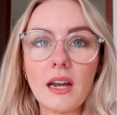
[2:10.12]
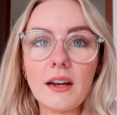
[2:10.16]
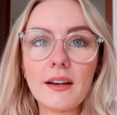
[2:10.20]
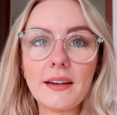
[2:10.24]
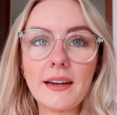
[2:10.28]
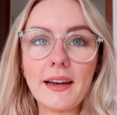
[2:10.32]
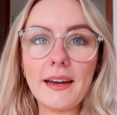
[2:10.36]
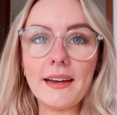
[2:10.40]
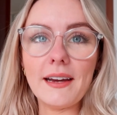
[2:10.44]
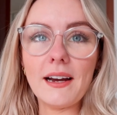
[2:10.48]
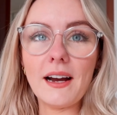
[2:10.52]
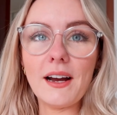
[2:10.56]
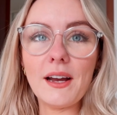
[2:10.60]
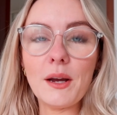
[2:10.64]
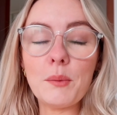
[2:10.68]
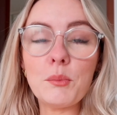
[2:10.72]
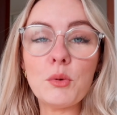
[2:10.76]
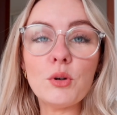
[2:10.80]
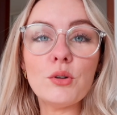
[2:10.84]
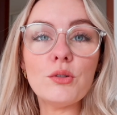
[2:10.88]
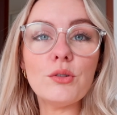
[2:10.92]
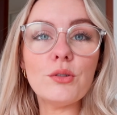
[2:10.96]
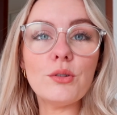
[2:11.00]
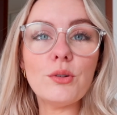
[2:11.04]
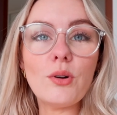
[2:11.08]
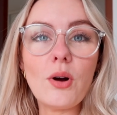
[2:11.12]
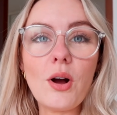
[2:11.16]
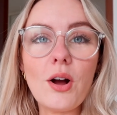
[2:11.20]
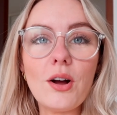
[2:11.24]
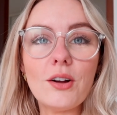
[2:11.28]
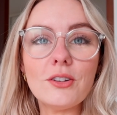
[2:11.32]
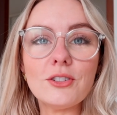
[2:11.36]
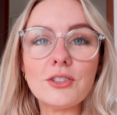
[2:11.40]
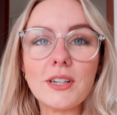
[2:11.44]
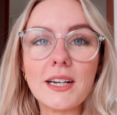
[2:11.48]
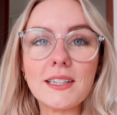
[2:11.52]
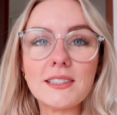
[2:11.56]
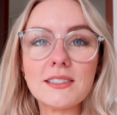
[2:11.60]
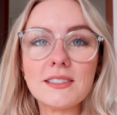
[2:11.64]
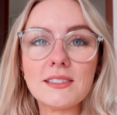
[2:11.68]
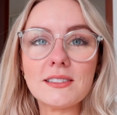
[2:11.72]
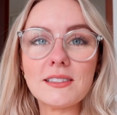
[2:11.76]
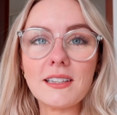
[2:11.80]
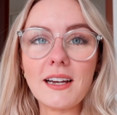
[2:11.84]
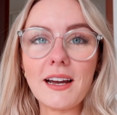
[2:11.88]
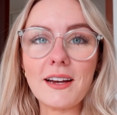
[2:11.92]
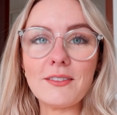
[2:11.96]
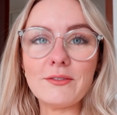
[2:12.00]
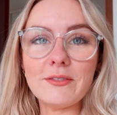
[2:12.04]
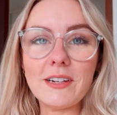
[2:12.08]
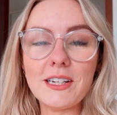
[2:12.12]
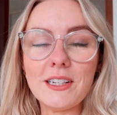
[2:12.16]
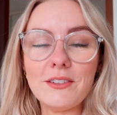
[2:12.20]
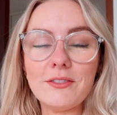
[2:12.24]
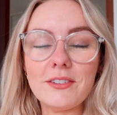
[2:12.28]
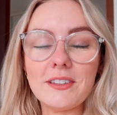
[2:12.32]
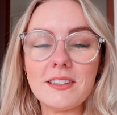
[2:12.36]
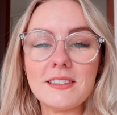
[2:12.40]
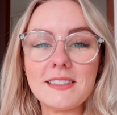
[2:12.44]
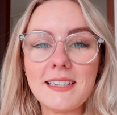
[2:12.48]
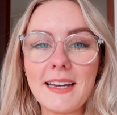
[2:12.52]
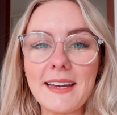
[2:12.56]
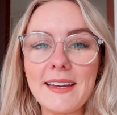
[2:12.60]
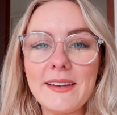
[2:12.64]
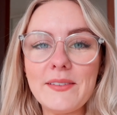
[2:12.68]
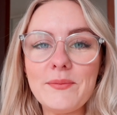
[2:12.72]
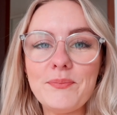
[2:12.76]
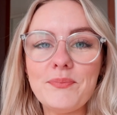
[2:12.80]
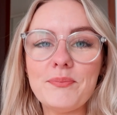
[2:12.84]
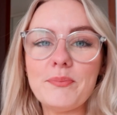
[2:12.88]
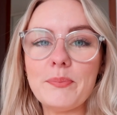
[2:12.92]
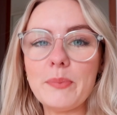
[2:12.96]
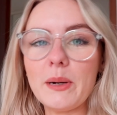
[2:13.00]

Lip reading: Okay, I am all dressed and ready for the day,